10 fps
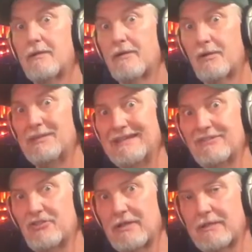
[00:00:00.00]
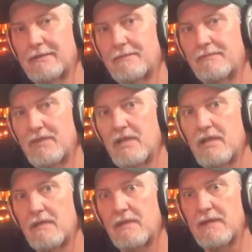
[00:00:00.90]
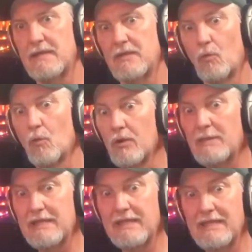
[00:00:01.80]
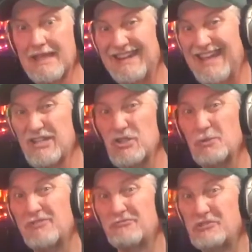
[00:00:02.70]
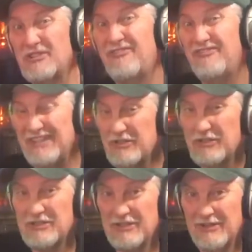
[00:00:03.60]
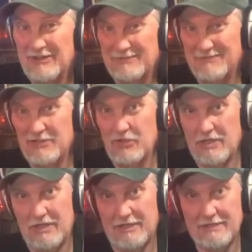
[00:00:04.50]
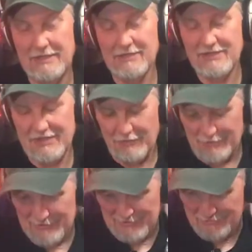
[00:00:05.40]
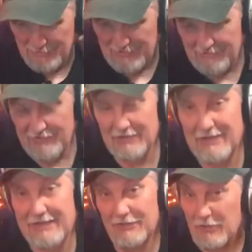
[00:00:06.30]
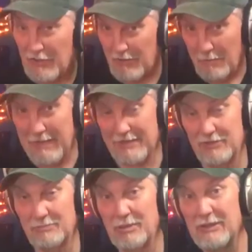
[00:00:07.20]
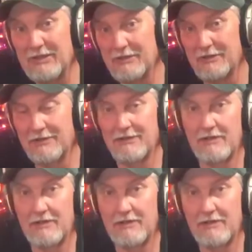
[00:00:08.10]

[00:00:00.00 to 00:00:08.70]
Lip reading: are made in China. They were making an actual real Fender guitar in China. Yes, they were, believe it or not. It's called the Modern Player.